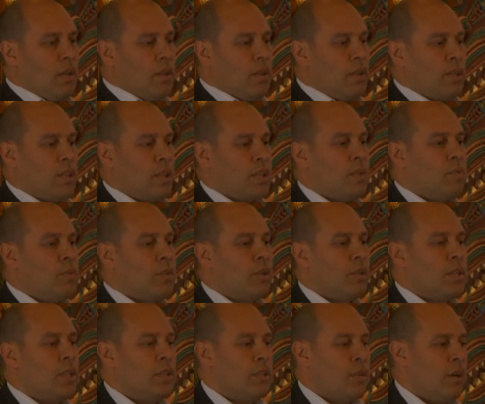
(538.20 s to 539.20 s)
The system's
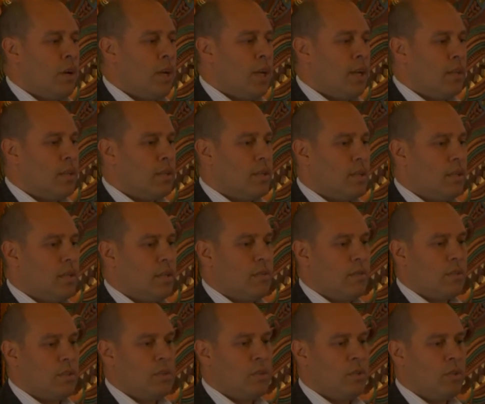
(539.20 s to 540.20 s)
not designed
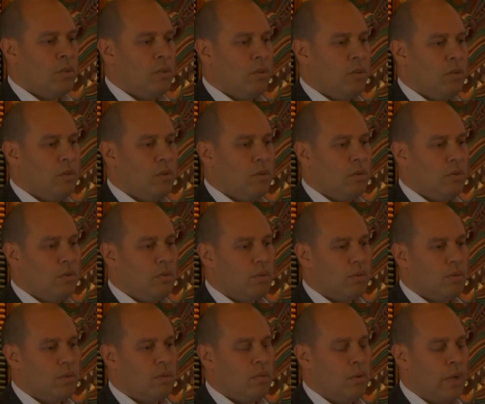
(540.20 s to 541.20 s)
to
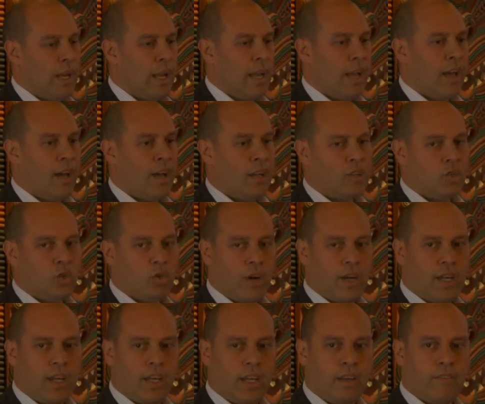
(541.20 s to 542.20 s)
allow
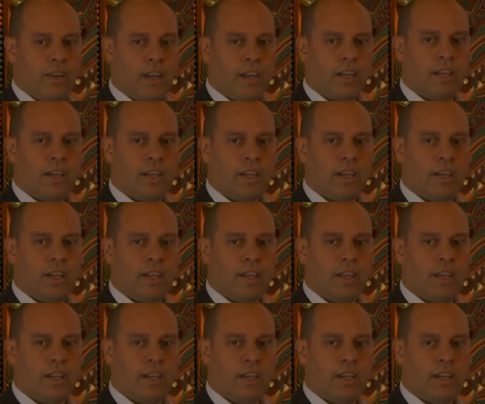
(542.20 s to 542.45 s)
tracking of our